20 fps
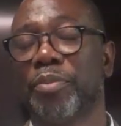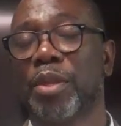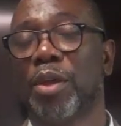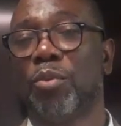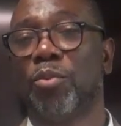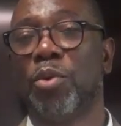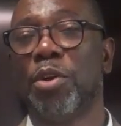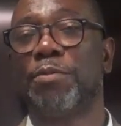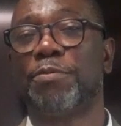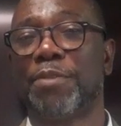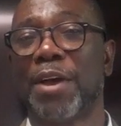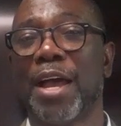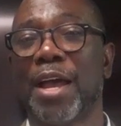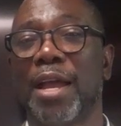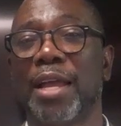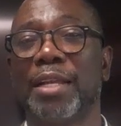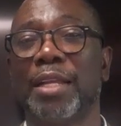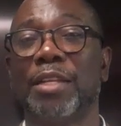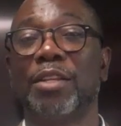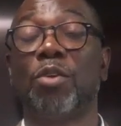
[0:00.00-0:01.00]
We
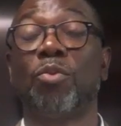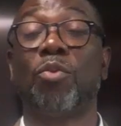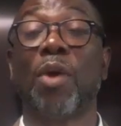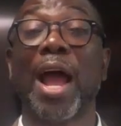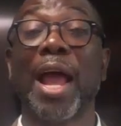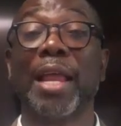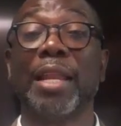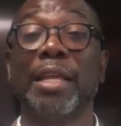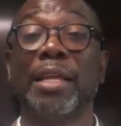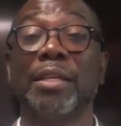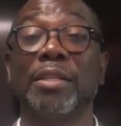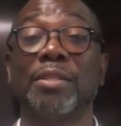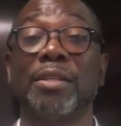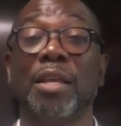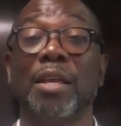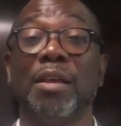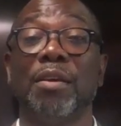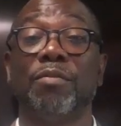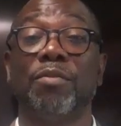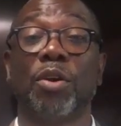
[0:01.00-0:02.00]
find in the writings,
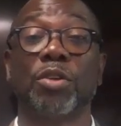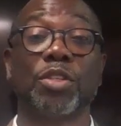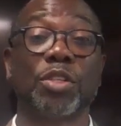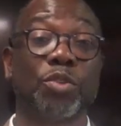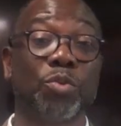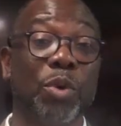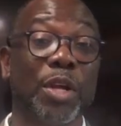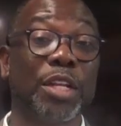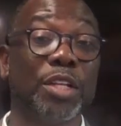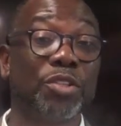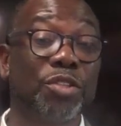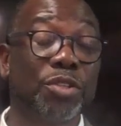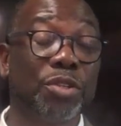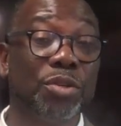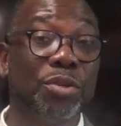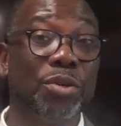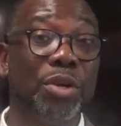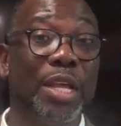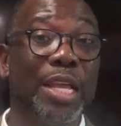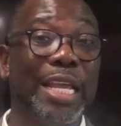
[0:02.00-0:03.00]
verses 1 and
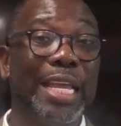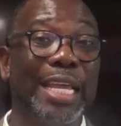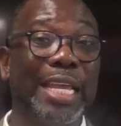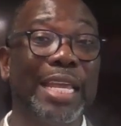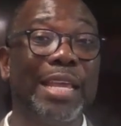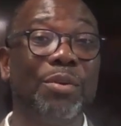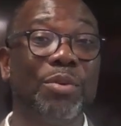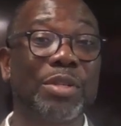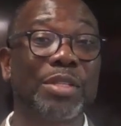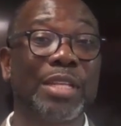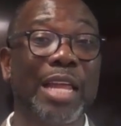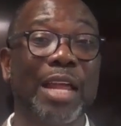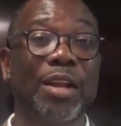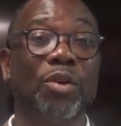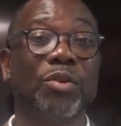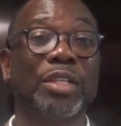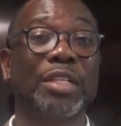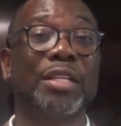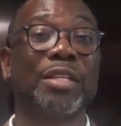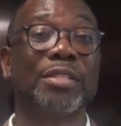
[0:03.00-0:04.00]
2, he was not
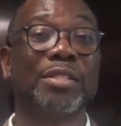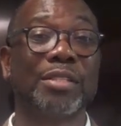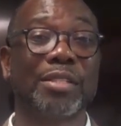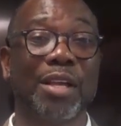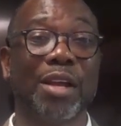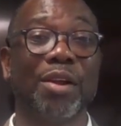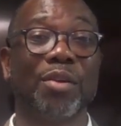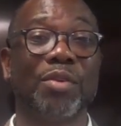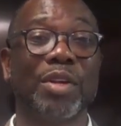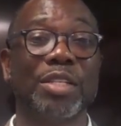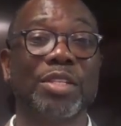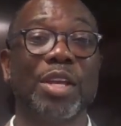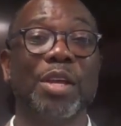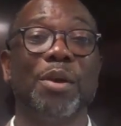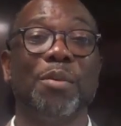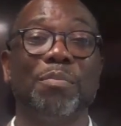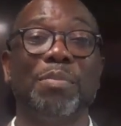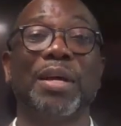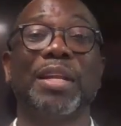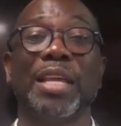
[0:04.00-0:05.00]
only discouraged,
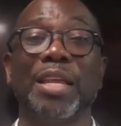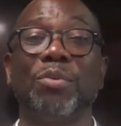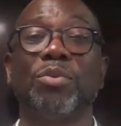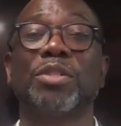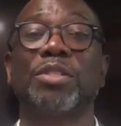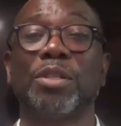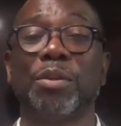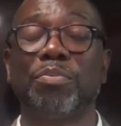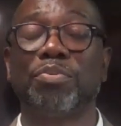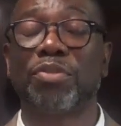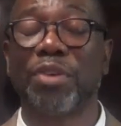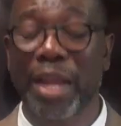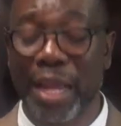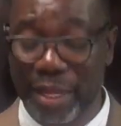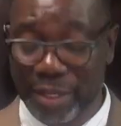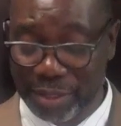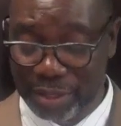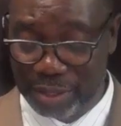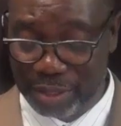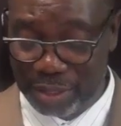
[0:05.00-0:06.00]
but he was
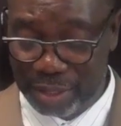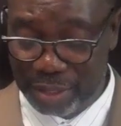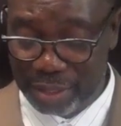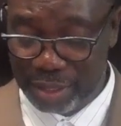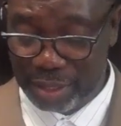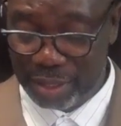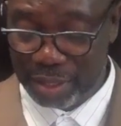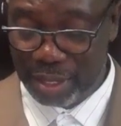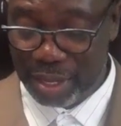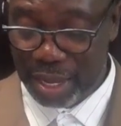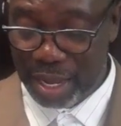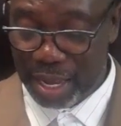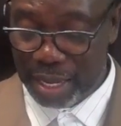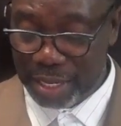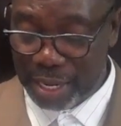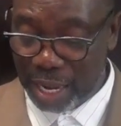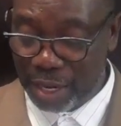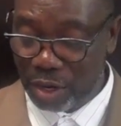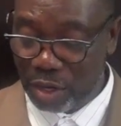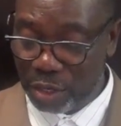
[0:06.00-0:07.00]
depressed.
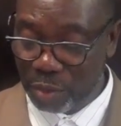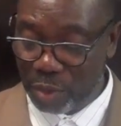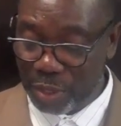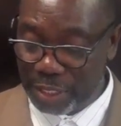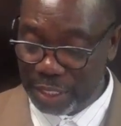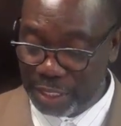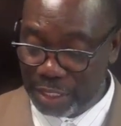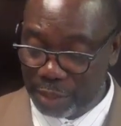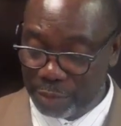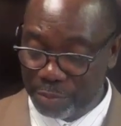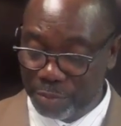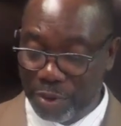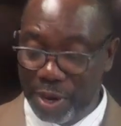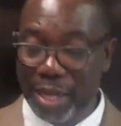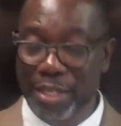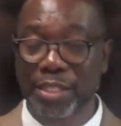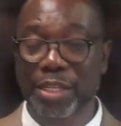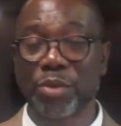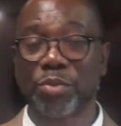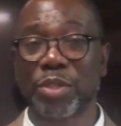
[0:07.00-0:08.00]
Not only was he
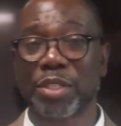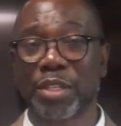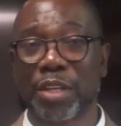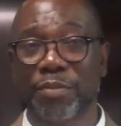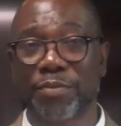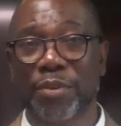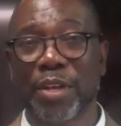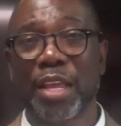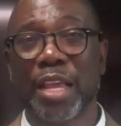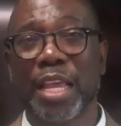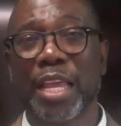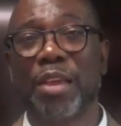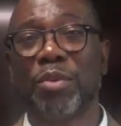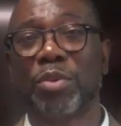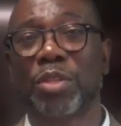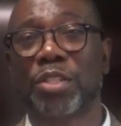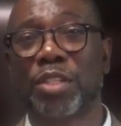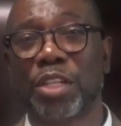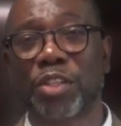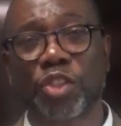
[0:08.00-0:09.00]
depressed, he was, de he
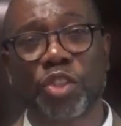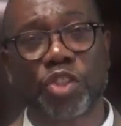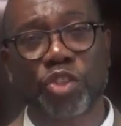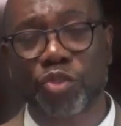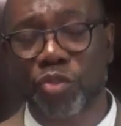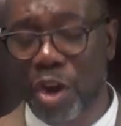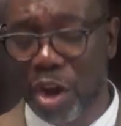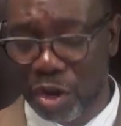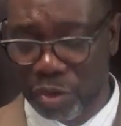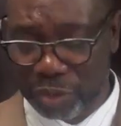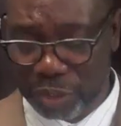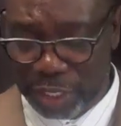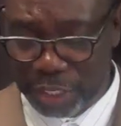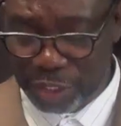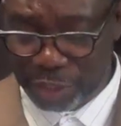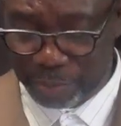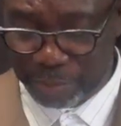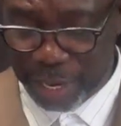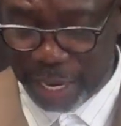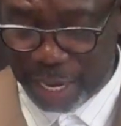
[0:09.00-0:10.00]
was distraught.
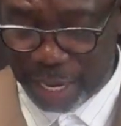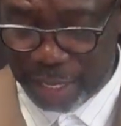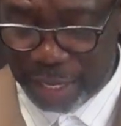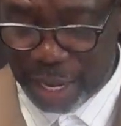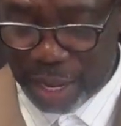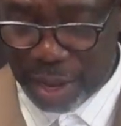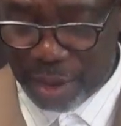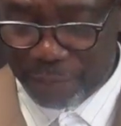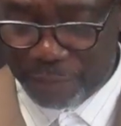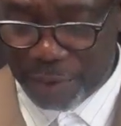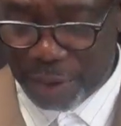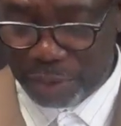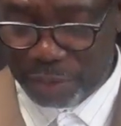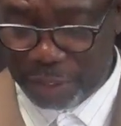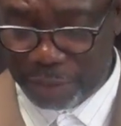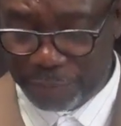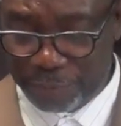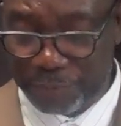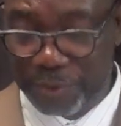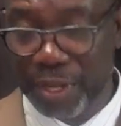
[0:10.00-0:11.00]
This man felt
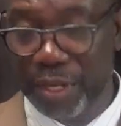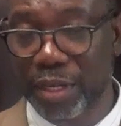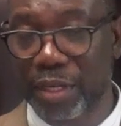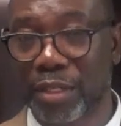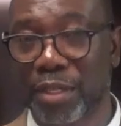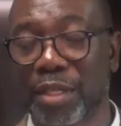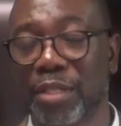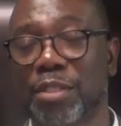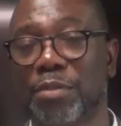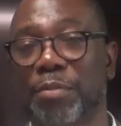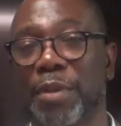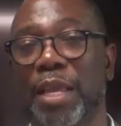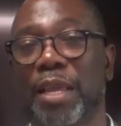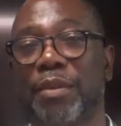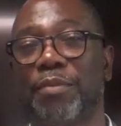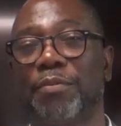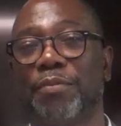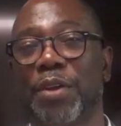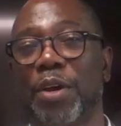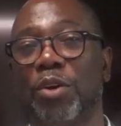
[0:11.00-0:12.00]
defeated. This
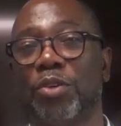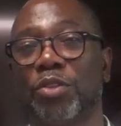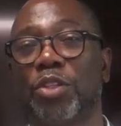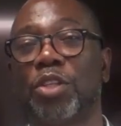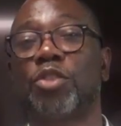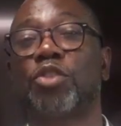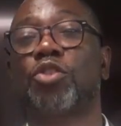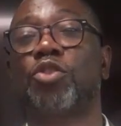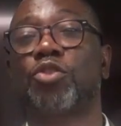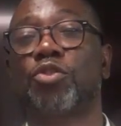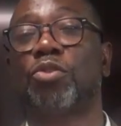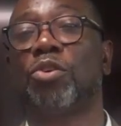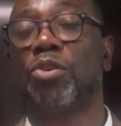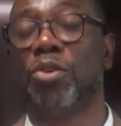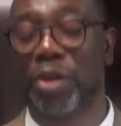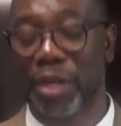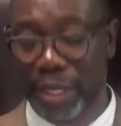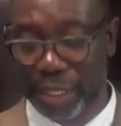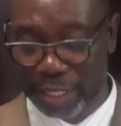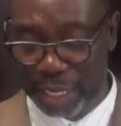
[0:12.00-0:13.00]
man felt
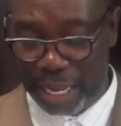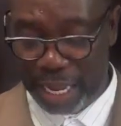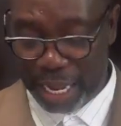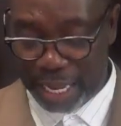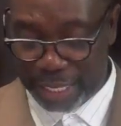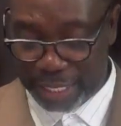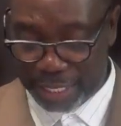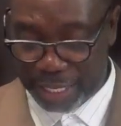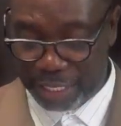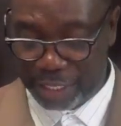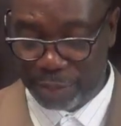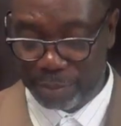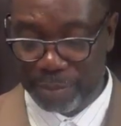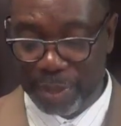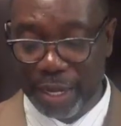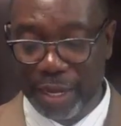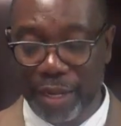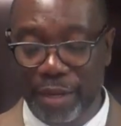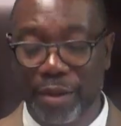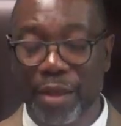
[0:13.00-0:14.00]
destroyed. This
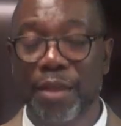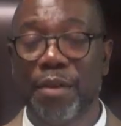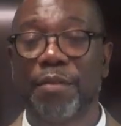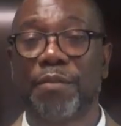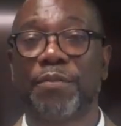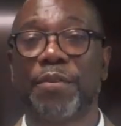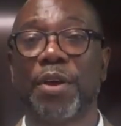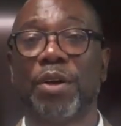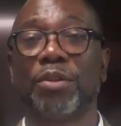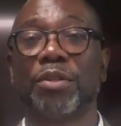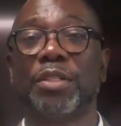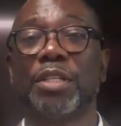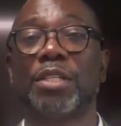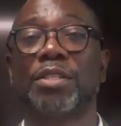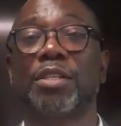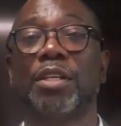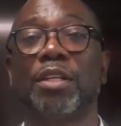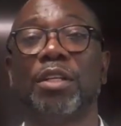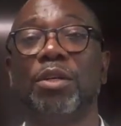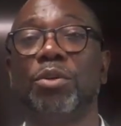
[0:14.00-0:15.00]
man felt
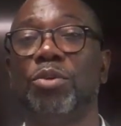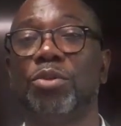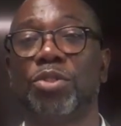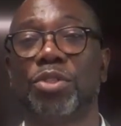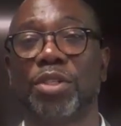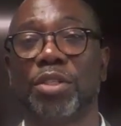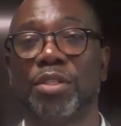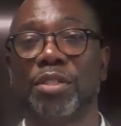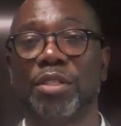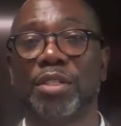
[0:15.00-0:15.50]
disillusioned.